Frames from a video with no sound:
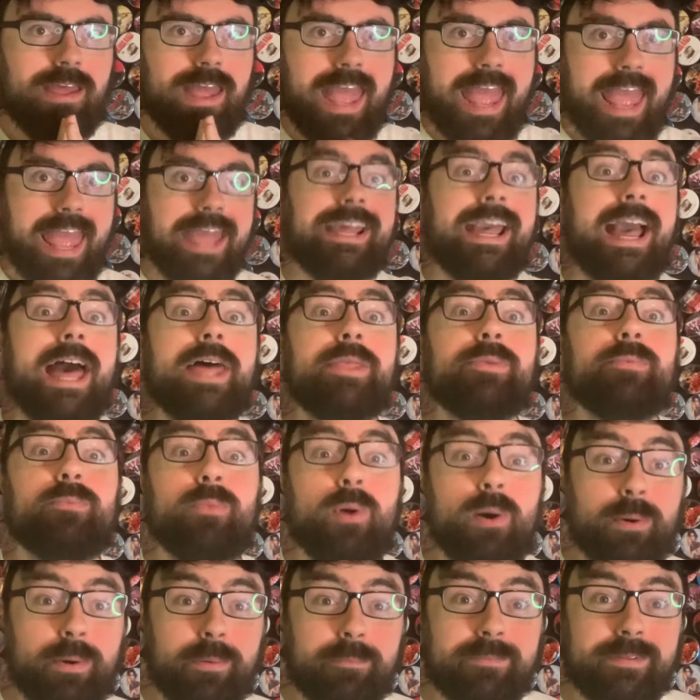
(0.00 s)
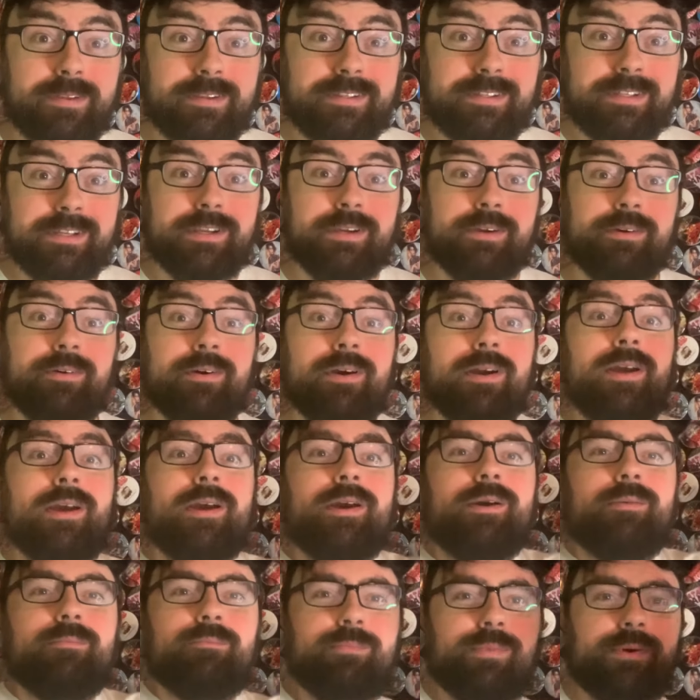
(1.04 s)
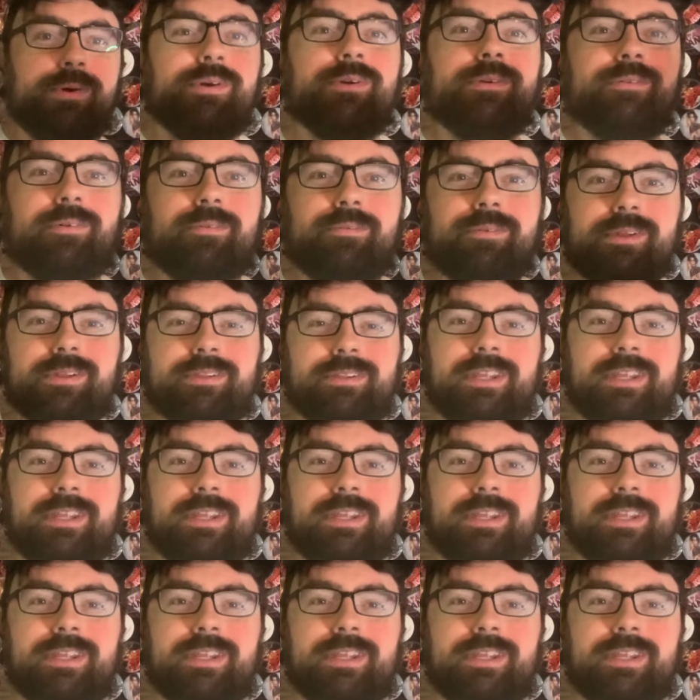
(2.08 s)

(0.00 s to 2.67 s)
Hey guys, welcome to the new movie review.